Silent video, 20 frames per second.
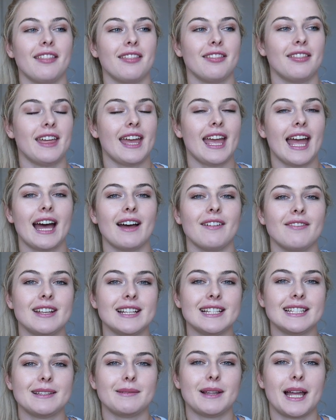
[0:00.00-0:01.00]
They have
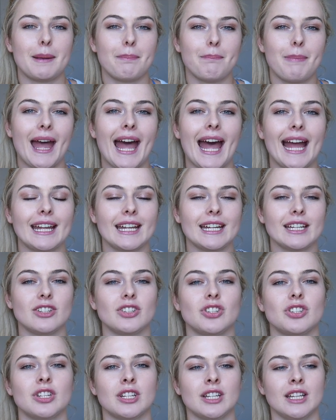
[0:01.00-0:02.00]
these like
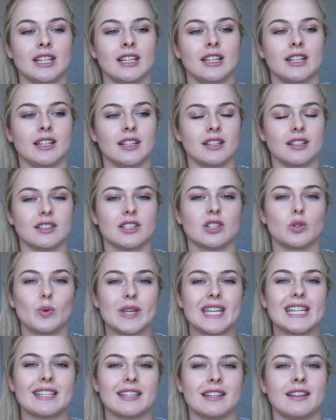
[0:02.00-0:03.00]
packaged
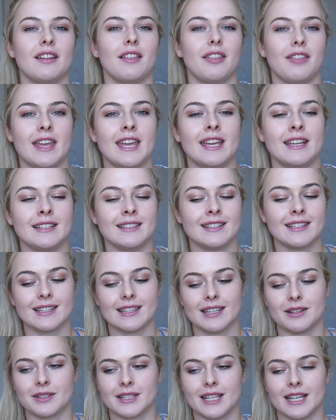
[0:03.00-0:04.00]
sweet things.
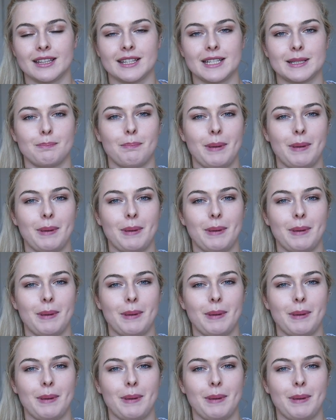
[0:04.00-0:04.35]
There's like this